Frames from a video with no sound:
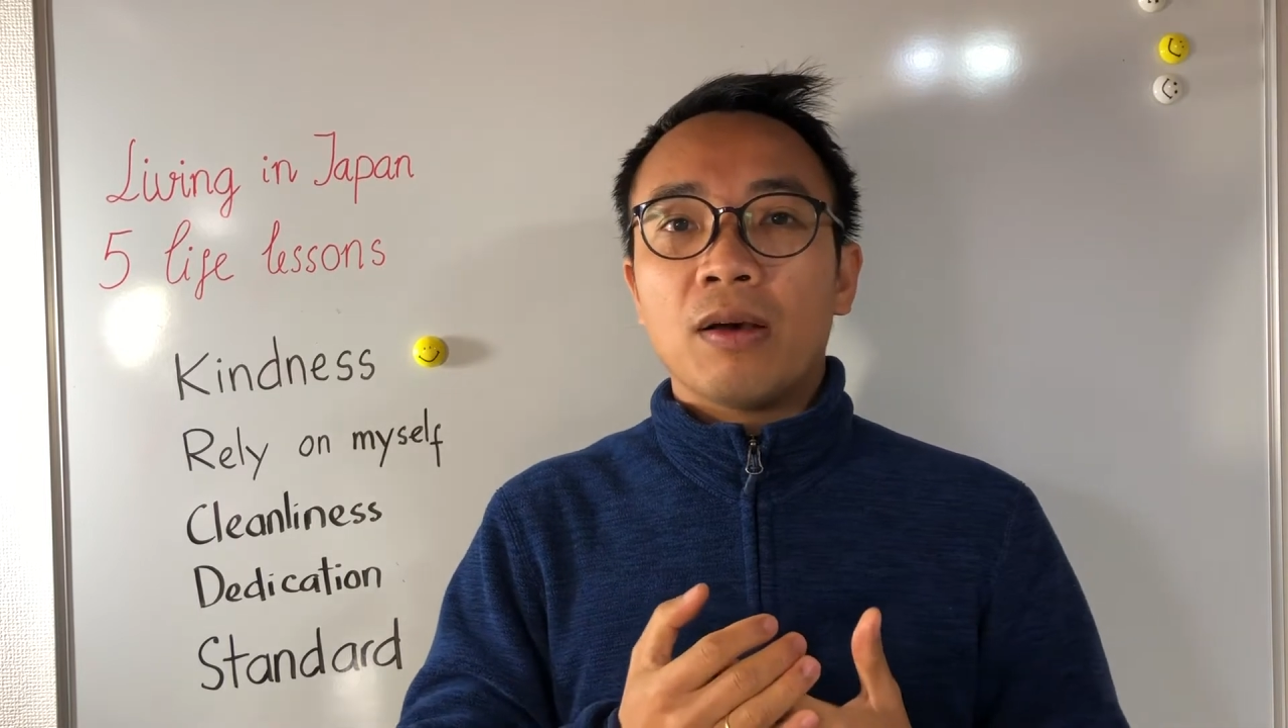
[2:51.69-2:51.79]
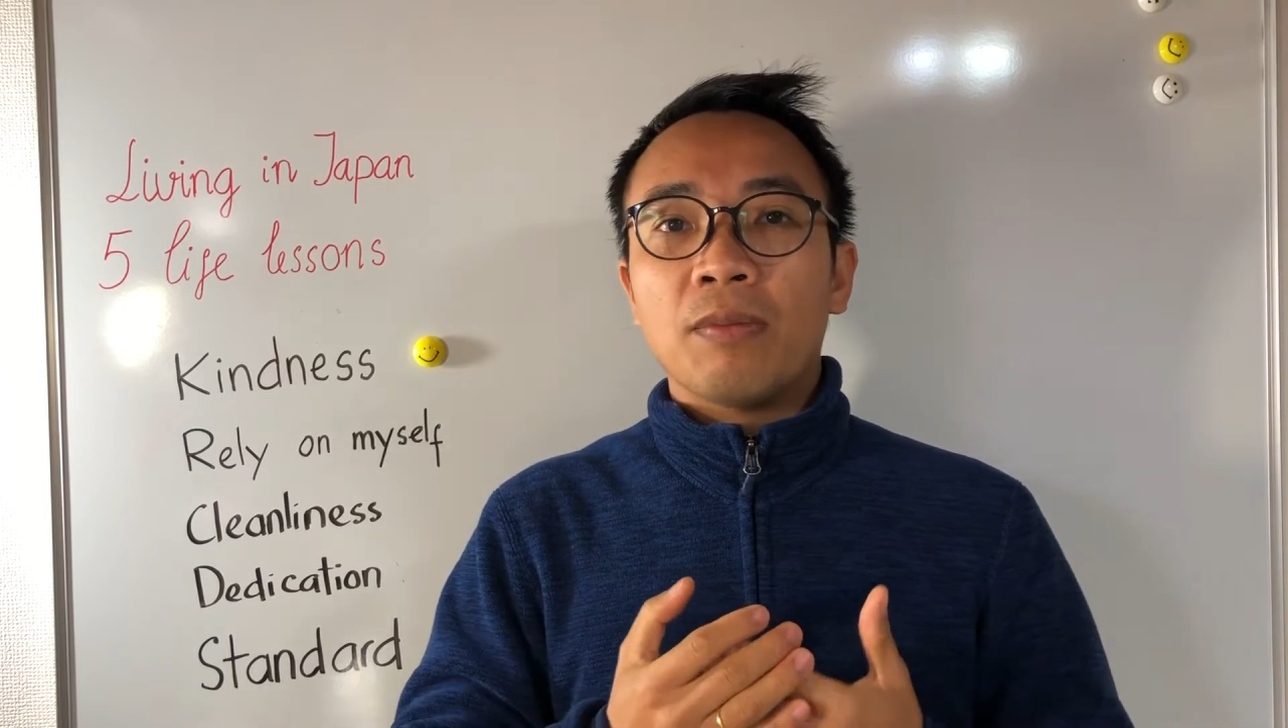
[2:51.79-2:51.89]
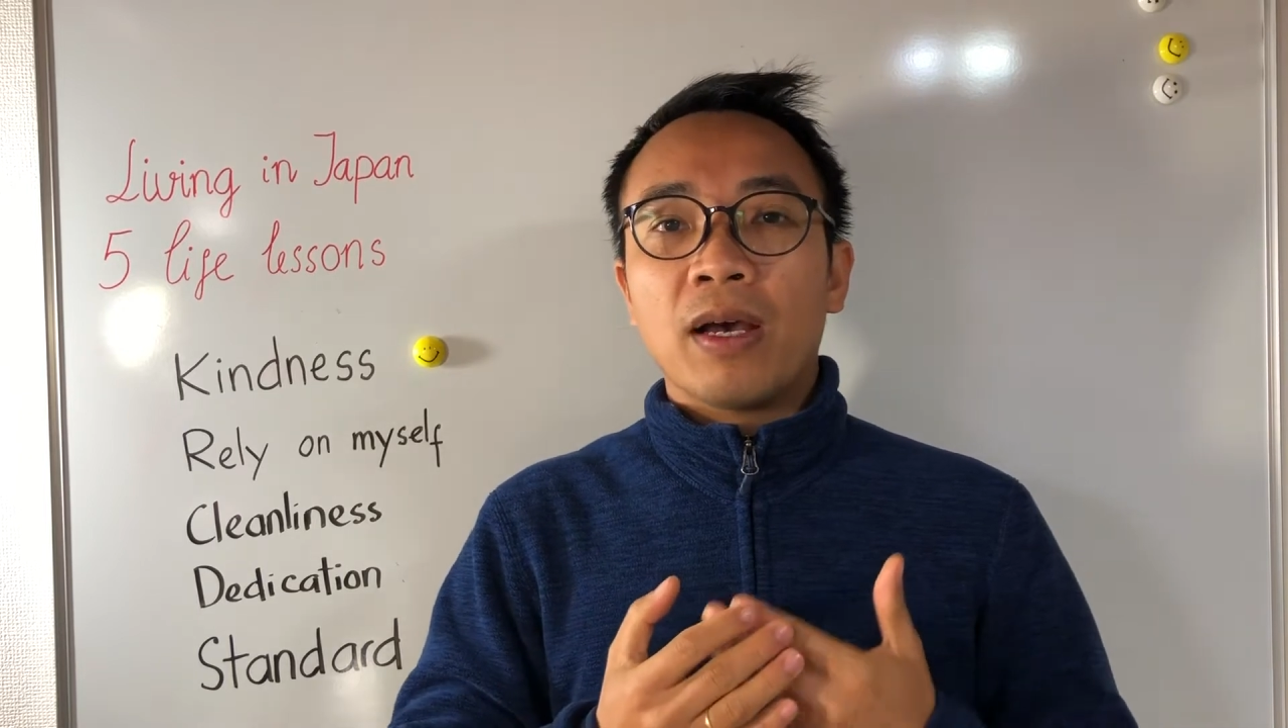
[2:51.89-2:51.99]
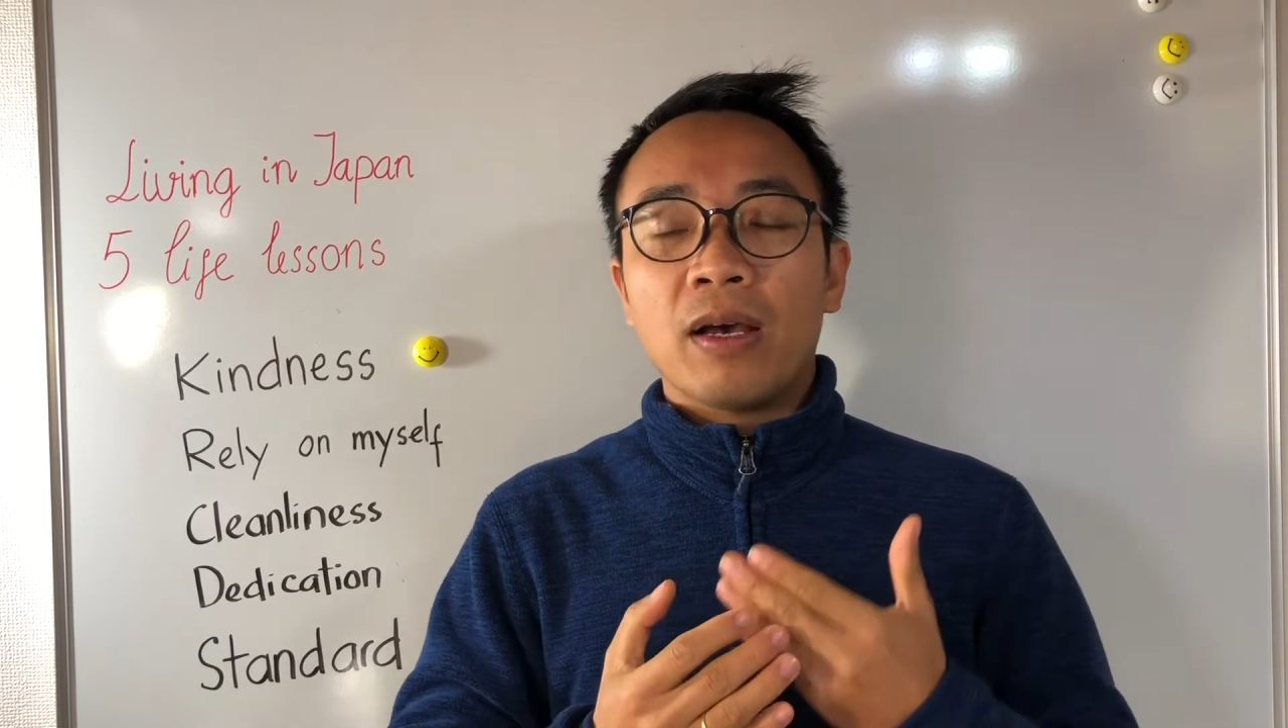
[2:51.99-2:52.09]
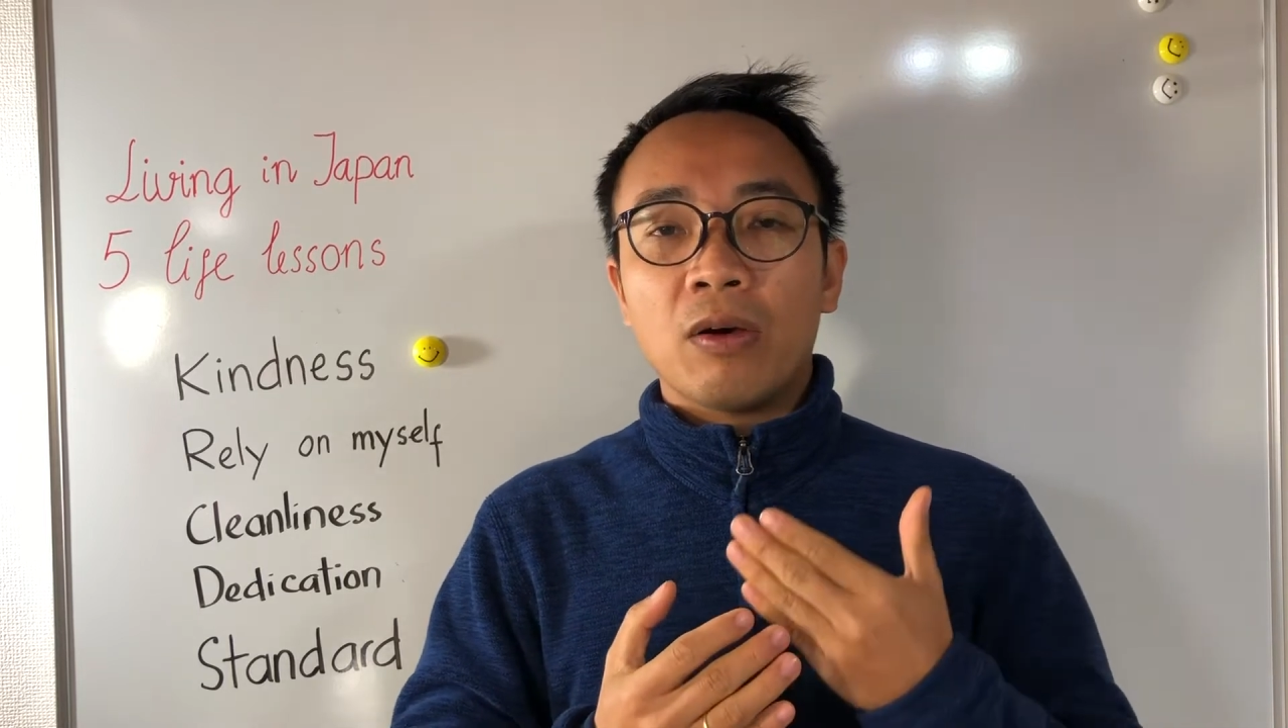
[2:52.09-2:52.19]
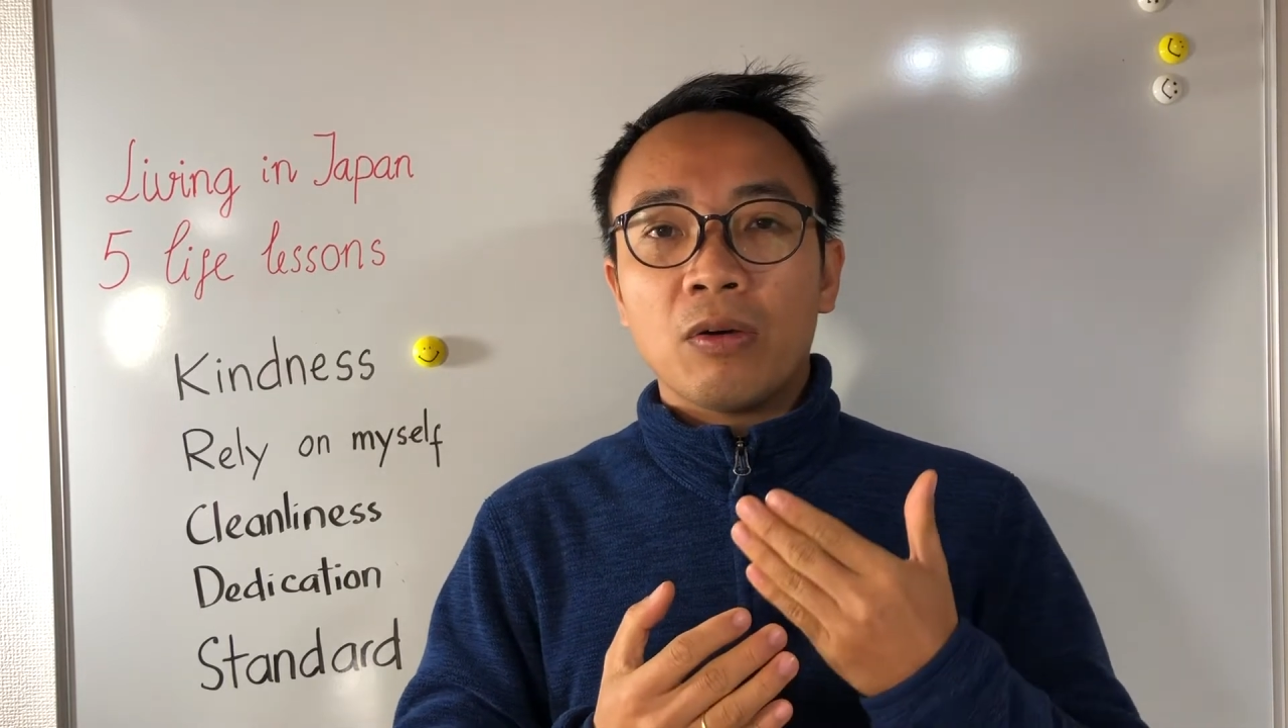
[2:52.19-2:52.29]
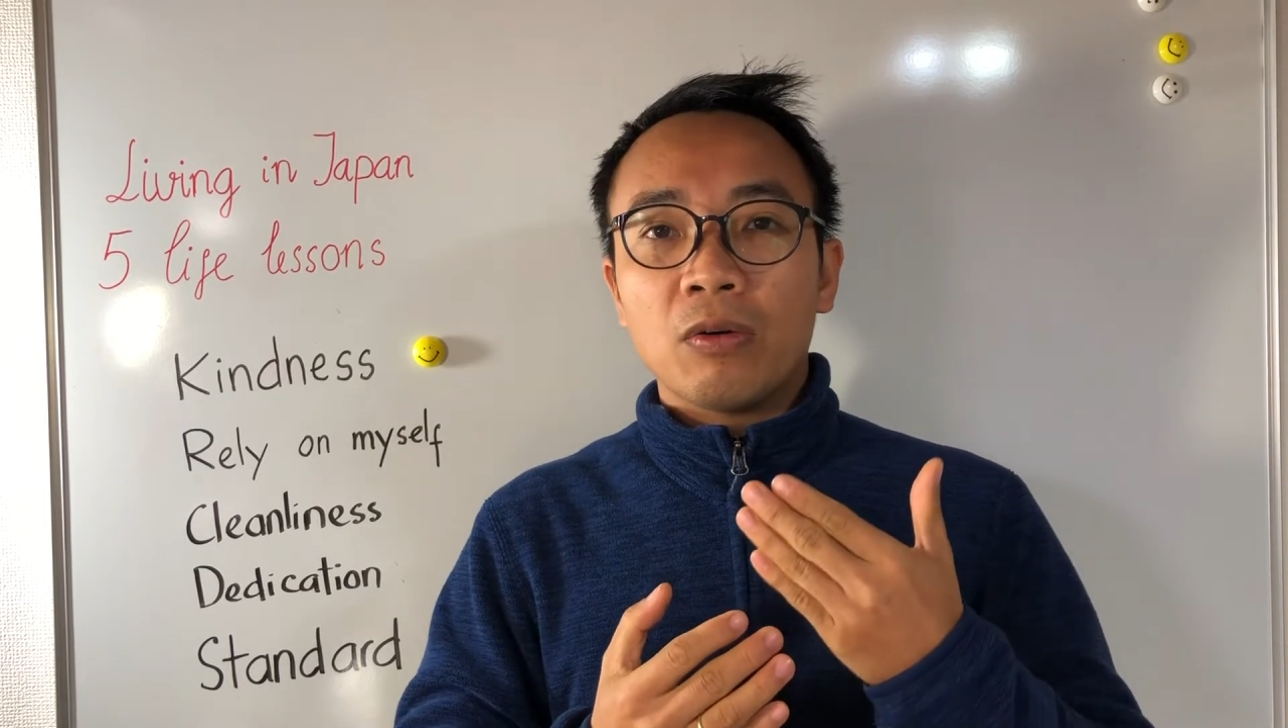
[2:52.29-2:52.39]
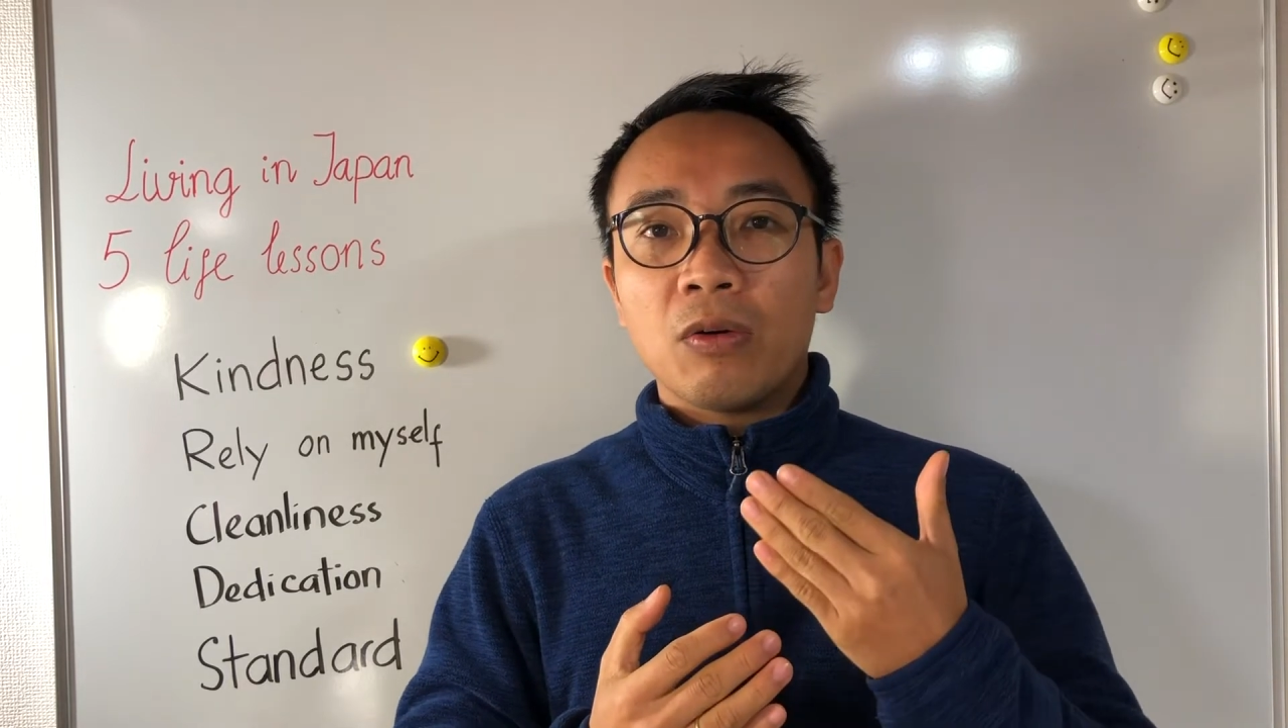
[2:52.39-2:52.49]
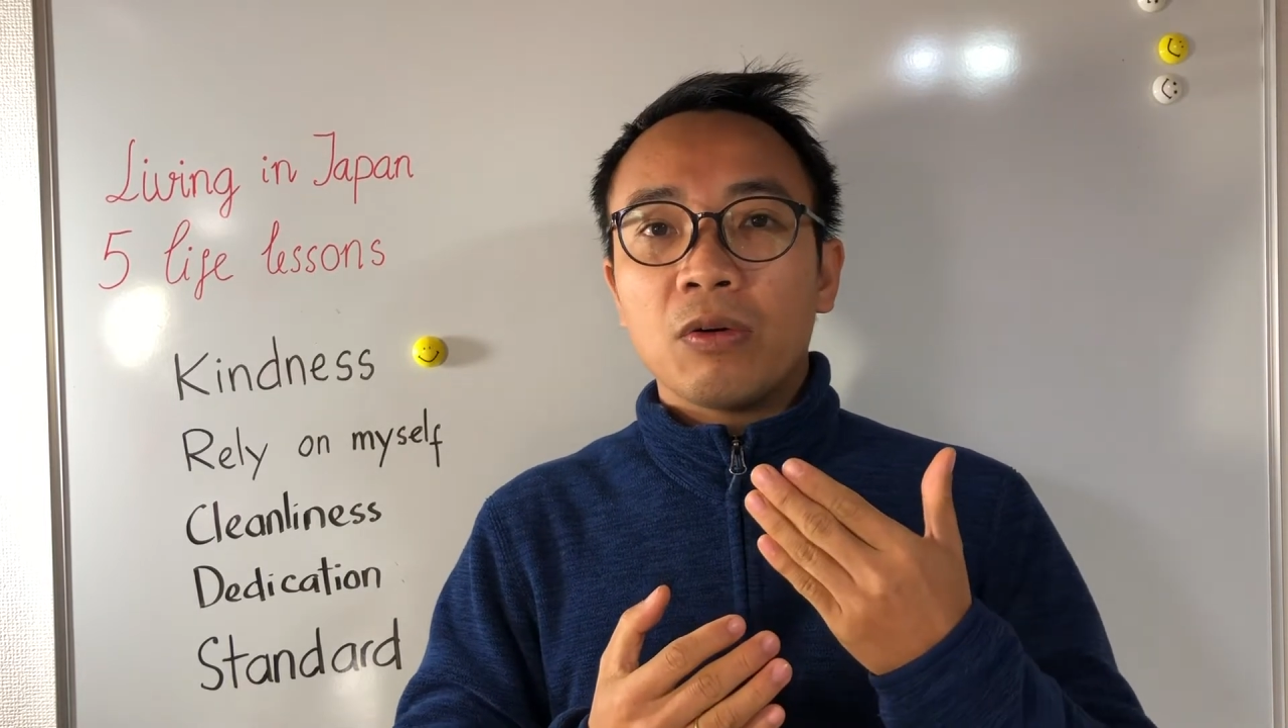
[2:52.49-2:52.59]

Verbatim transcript: about